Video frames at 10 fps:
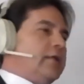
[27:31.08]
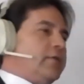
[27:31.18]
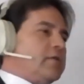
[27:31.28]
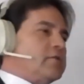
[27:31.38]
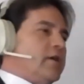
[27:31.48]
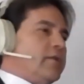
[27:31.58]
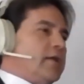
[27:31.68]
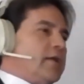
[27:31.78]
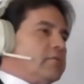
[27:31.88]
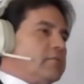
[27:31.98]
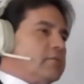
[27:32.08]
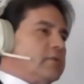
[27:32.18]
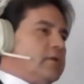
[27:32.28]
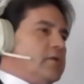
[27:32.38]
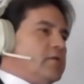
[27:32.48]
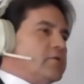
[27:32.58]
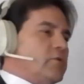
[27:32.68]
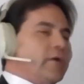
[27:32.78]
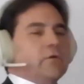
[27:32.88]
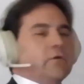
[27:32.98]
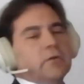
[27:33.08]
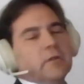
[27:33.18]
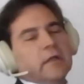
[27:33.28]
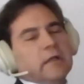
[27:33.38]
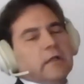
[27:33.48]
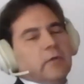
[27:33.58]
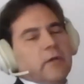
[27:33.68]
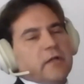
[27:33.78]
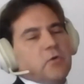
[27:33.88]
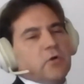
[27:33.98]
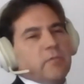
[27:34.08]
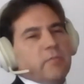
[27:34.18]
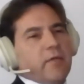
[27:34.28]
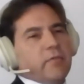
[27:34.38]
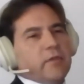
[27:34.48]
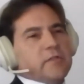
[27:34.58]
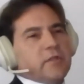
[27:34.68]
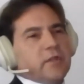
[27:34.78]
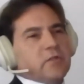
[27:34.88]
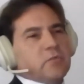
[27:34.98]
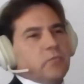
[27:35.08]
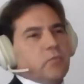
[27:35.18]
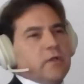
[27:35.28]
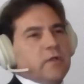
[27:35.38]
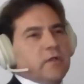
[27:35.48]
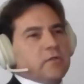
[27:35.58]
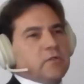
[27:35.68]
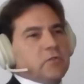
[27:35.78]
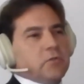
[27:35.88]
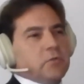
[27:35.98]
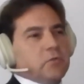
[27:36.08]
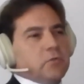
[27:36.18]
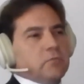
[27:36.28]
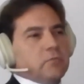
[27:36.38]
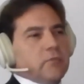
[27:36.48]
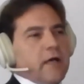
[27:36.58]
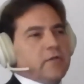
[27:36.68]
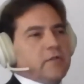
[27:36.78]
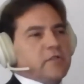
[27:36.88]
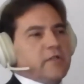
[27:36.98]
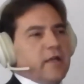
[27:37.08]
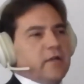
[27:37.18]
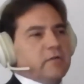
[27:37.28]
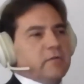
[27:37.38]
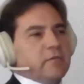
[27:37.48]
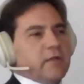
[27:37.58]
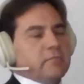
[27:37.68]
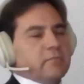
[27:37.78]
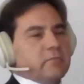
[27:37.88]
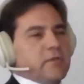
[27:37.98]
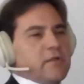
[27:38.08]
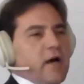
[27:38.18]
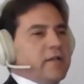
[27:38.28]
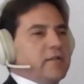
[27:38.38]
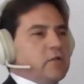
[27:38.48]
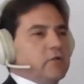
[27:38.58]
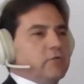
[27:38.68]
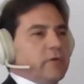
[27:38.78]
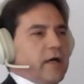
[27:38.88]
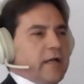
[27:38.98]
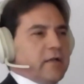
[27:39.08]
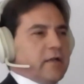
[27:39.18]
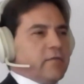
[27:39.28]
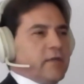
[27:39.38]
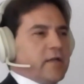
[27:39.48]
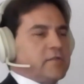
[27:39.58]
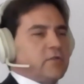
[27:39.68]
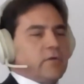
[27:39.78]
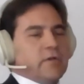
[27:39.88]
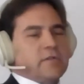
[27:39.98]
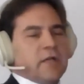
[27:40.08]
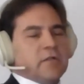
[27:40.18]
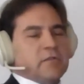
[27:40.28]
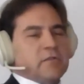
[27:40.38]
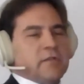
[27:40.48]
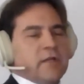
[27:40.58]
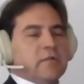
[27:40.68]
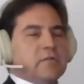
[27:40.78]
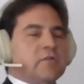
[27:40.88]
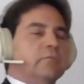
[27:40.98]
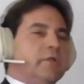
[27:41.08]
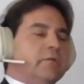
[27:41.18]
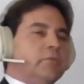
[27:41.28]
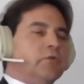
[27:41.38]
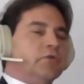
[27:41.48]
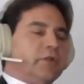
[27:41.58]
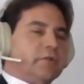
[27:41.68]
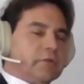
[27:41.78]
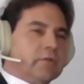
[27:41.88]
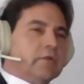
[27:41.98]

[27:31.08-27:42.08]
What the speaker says: and things like that is critical. When I talk about these things, we need to understand that this idea of I can get 1,000 transactions a second is complete bullshit.